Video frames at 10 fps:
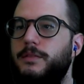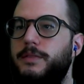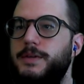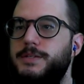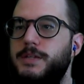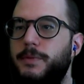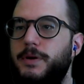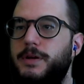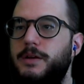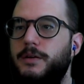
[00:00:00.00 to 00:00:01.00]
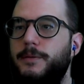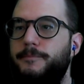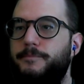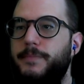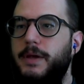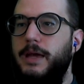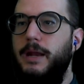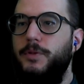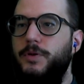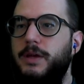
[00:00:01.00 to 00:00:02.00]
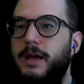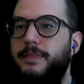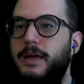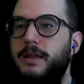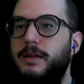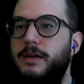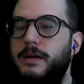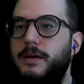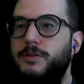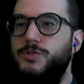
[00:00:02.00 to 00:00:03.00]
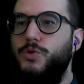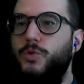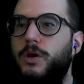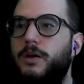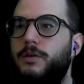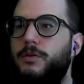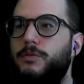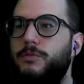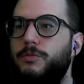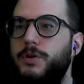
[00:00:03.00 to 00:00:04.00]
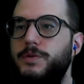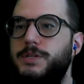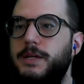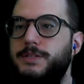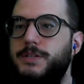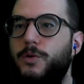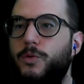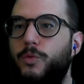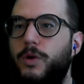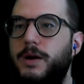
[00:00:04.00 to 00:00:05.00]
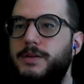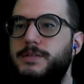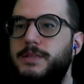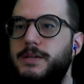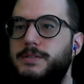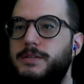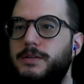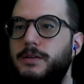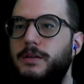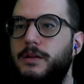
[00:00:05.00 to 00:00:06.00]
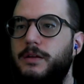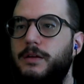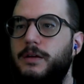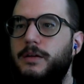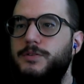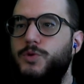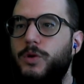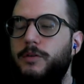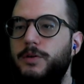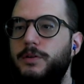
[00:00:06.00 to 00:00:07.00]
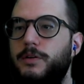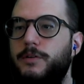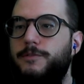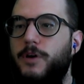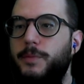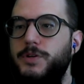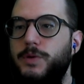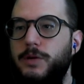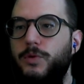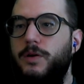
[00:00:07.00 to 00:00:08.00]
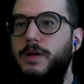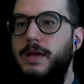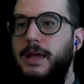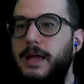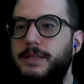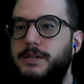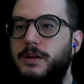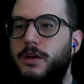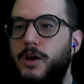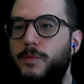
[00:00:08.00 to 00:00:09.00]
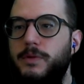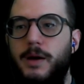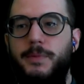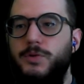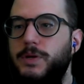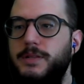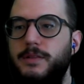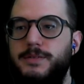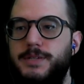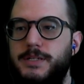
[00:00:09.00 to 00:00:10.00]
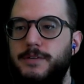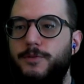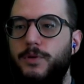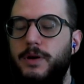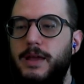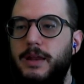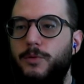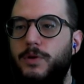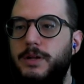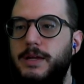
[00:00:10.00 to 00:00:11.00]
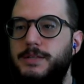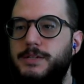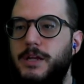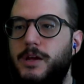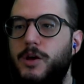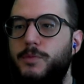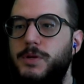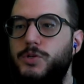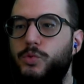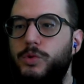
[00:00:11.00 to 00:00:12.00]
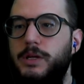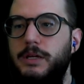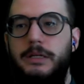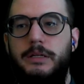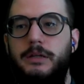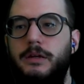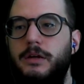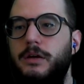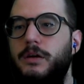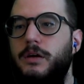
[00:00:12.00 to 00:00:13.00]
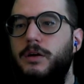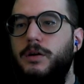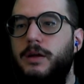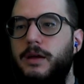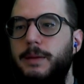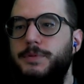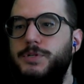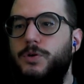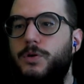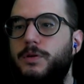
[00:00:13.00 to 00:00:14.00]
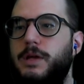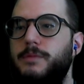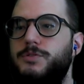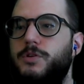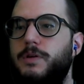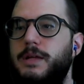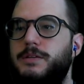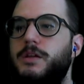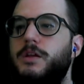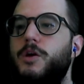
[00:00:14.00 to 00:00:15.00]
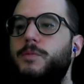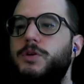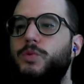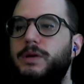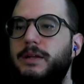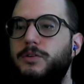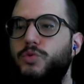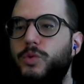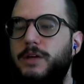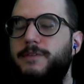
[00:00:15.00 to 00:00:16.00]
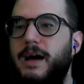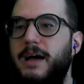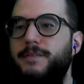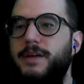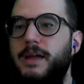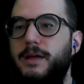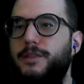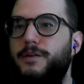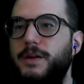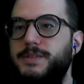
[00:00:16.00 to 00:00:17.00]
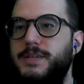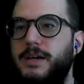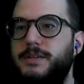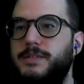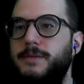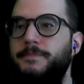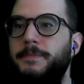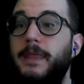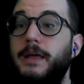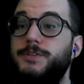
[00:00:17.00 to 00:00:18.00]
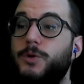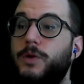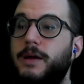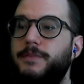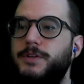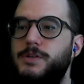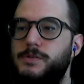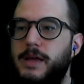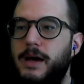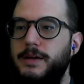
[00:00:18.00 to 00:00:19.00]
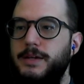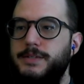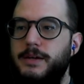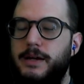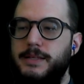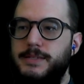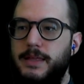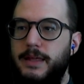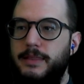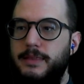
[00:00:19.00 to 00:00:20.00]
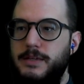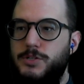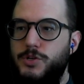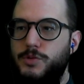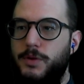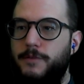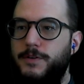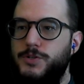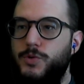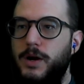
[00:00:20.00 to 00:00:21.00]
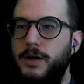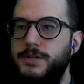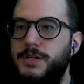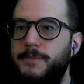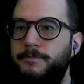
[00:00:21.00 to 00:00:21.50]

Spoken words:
this number here, again, I'm looking at that square root. And so where does this square root fall between? Well, it's going to go not between 64 and 81. It's go between, keep scrolling, it's going to go between 25 and 36. And so what I have to do now is I can say that these 2 perfect squares